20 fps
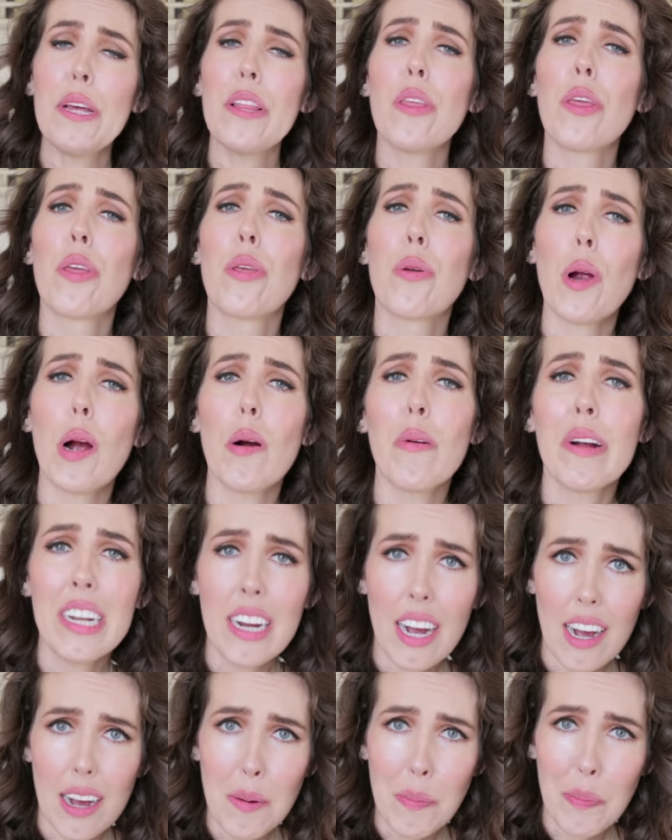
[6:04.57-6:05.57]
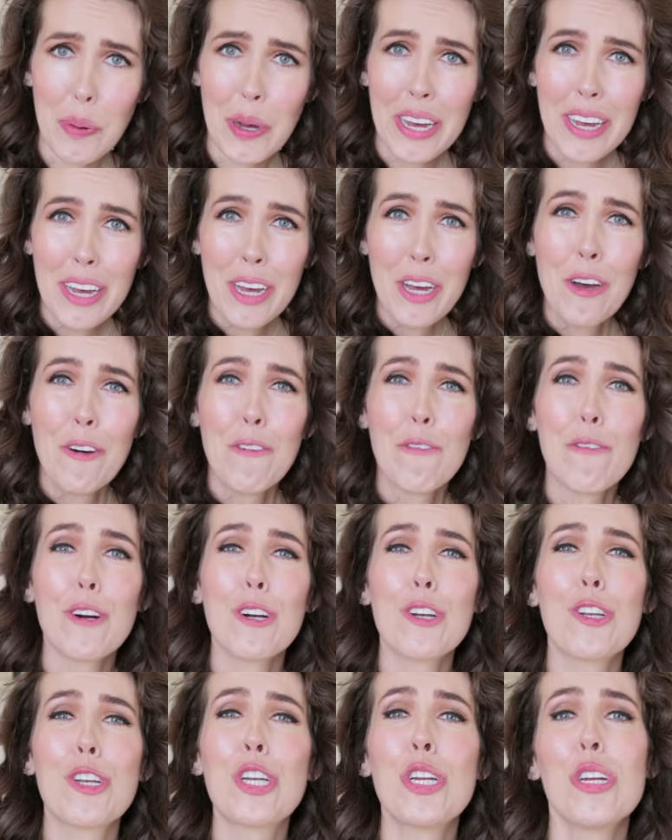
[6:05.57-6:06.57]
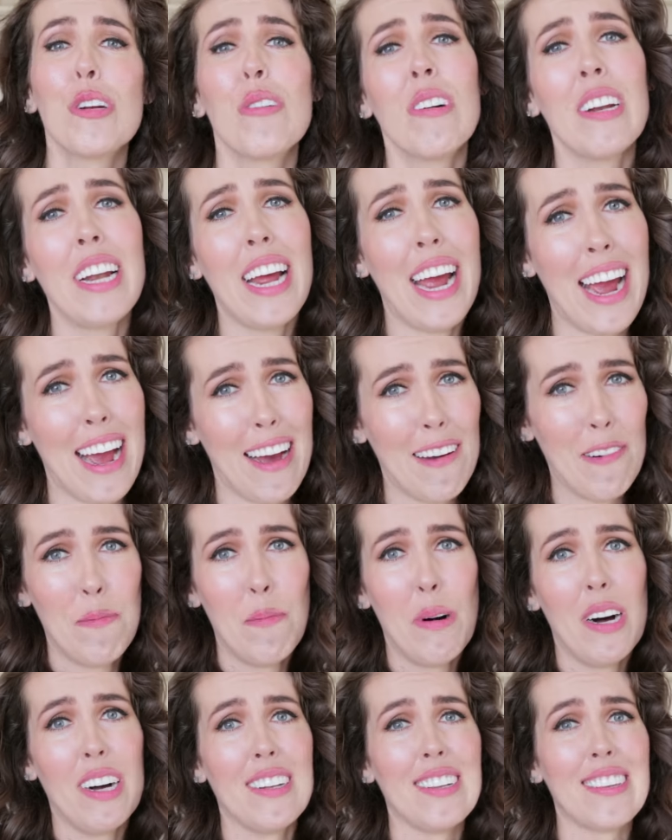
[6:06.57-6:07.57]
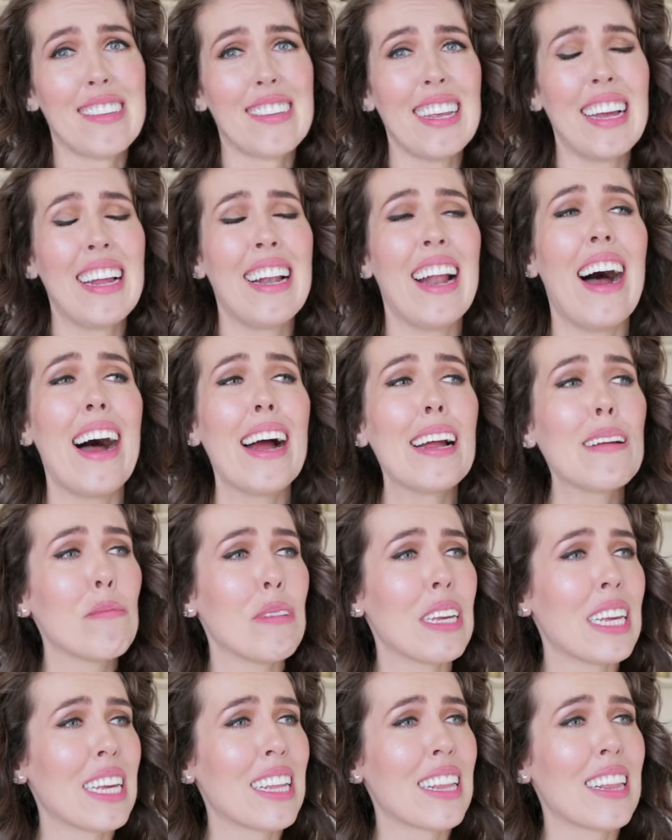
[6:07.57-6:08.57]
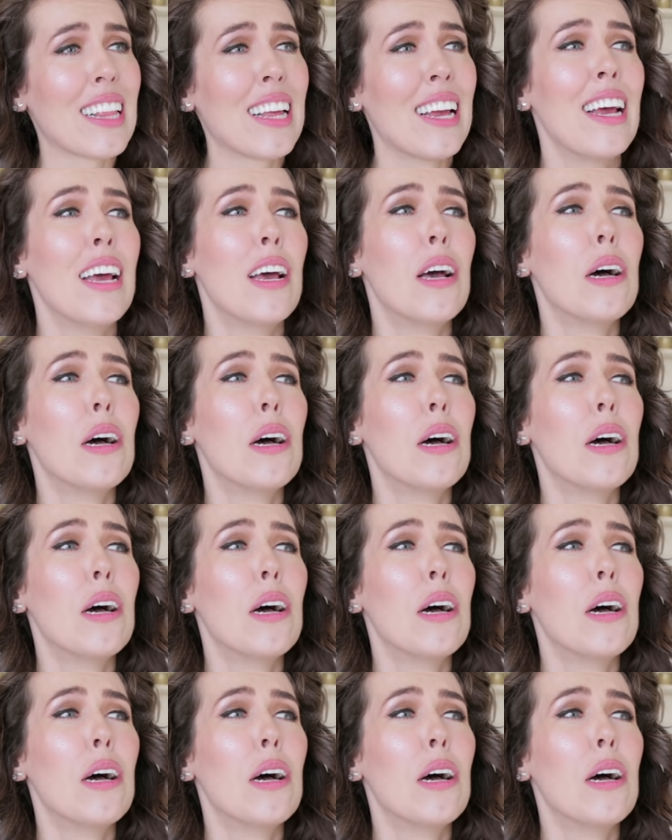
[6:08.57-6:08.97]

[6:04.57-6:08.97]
been throwing up for two and a half months, and I mean